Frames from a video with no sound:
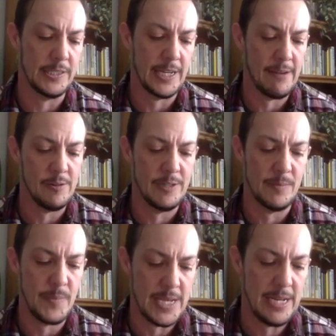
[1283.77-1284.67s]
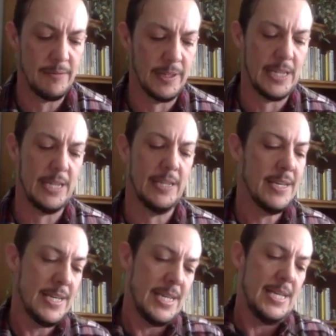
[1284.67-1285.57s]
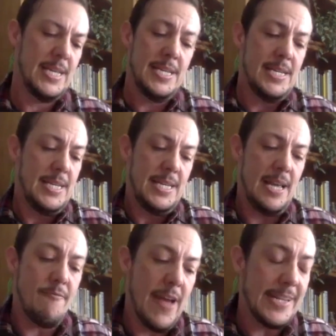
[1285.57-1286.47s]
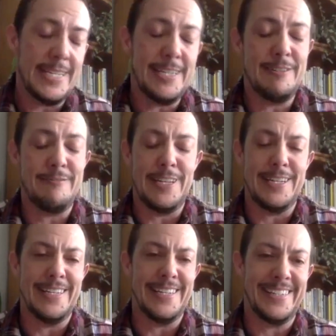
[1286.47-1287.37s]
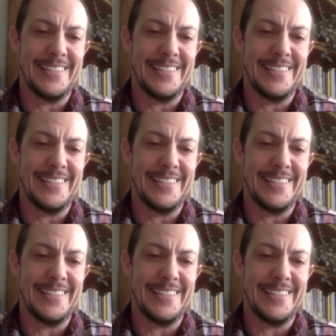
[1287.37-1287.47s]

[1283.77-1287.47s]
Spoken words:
like everyone's being really inventive and